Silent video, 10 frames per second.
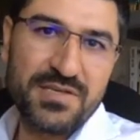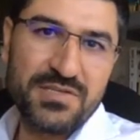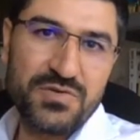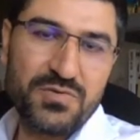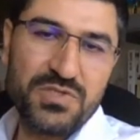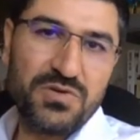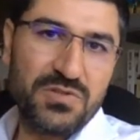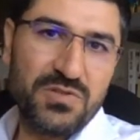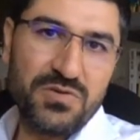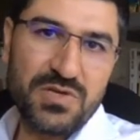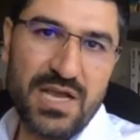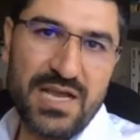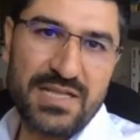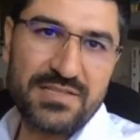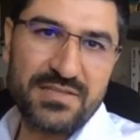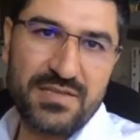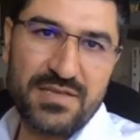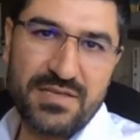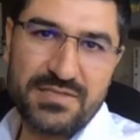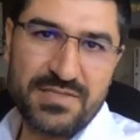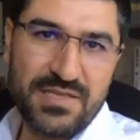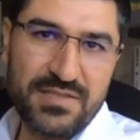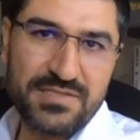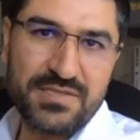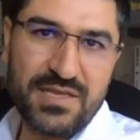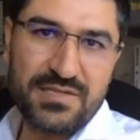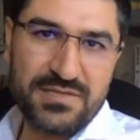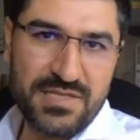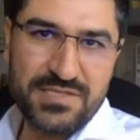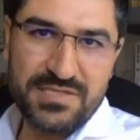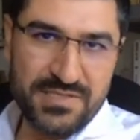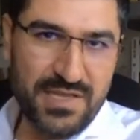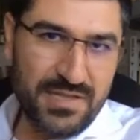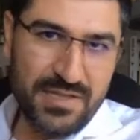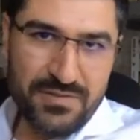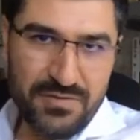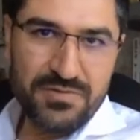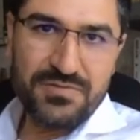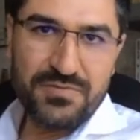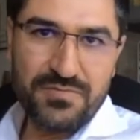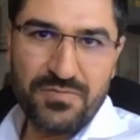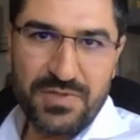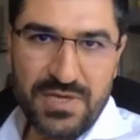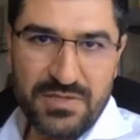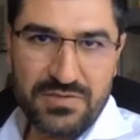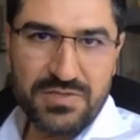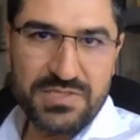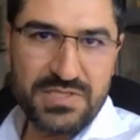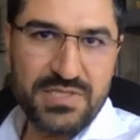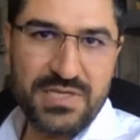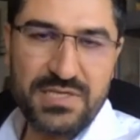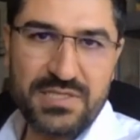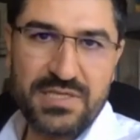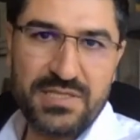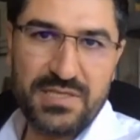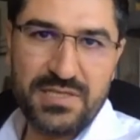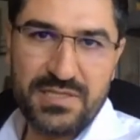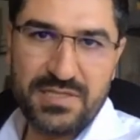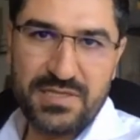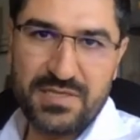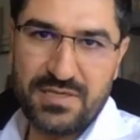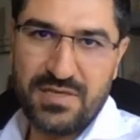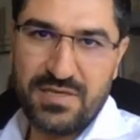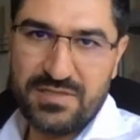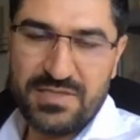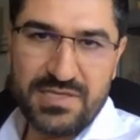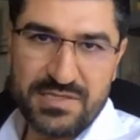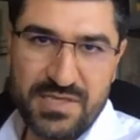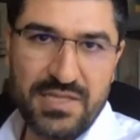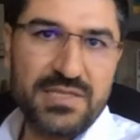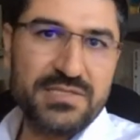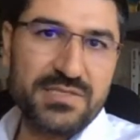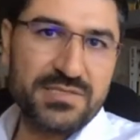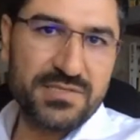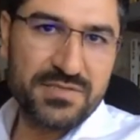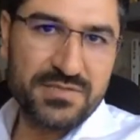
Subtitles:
So we don't look at statistical relations alone without considering the realities.